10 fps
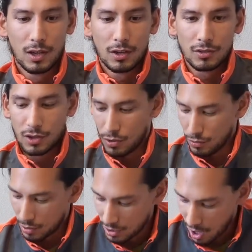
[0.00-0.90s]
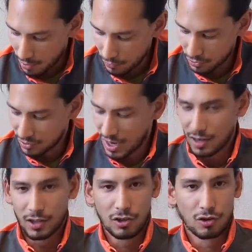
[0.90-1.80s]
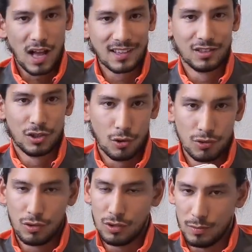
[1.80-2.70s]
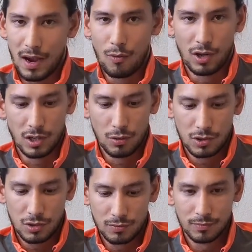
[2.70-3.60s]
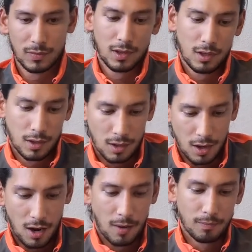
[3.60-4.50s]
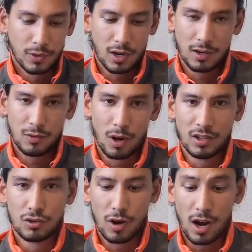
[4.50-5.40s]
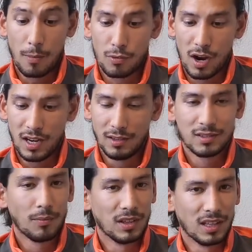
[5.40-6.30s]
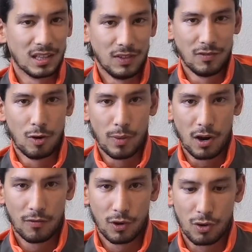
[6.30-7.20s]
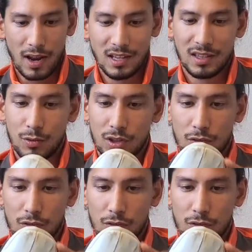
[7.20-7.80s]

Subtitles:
So a Converse is kind of like your classic go-to that you might want to go to. But if you wanted to try upgrading, something like the Vivobarefoot or anything with a